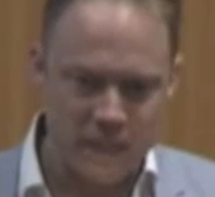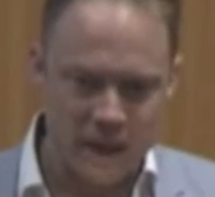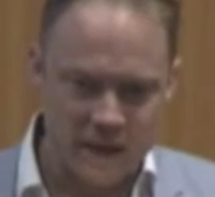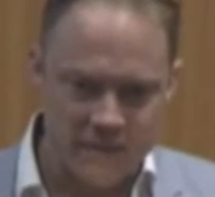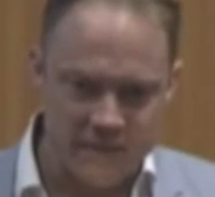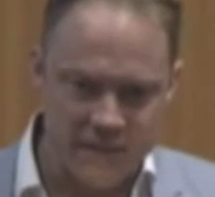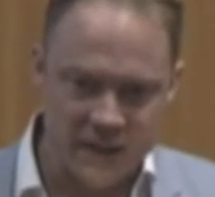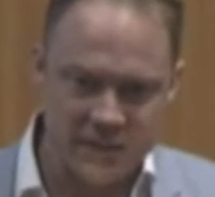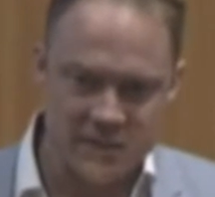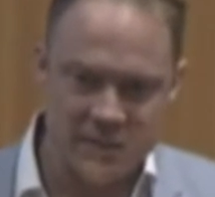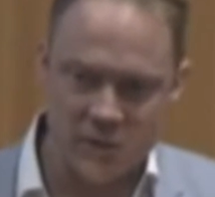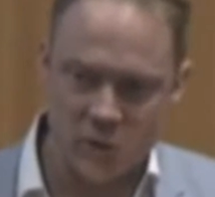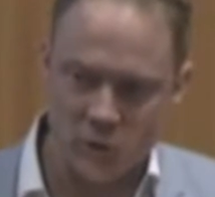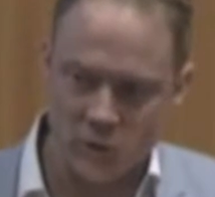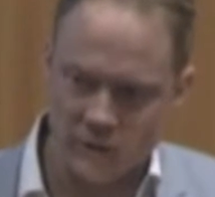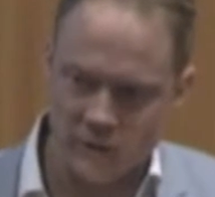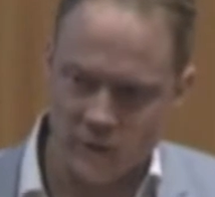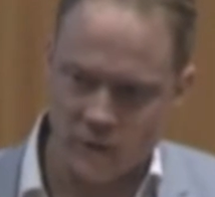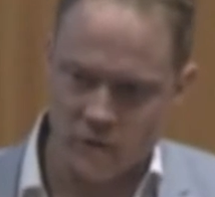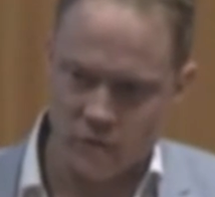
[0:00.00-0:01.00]
investing
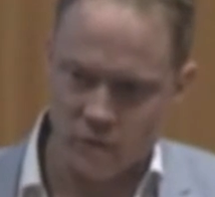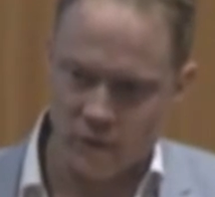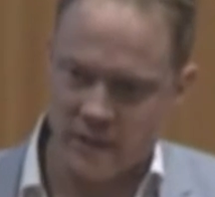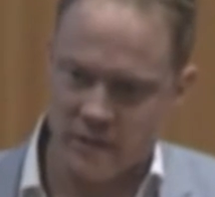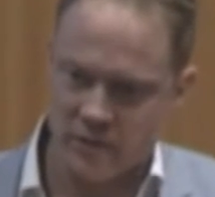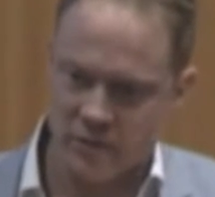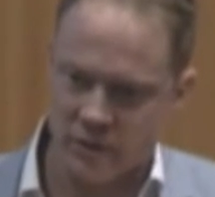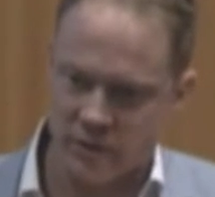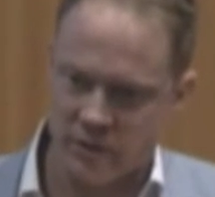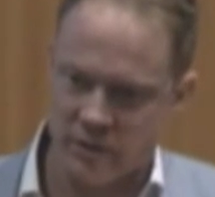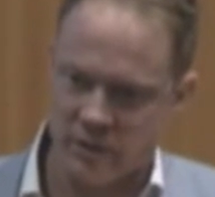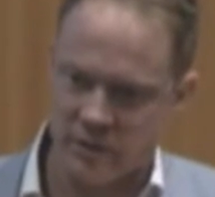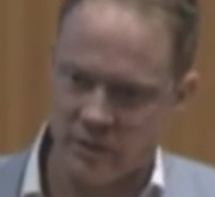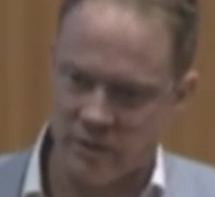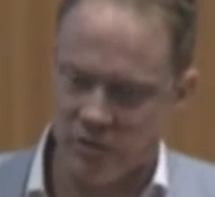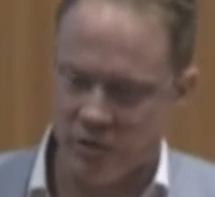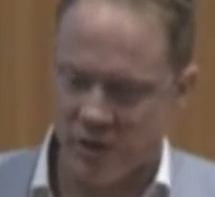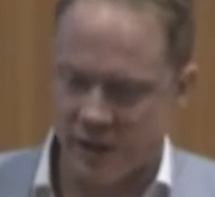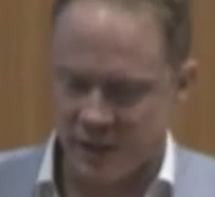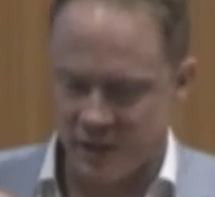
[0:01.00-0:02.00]
all of those resources
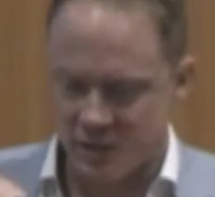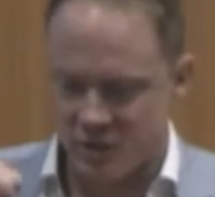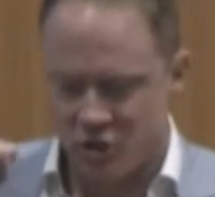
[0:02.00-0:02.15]
in trying to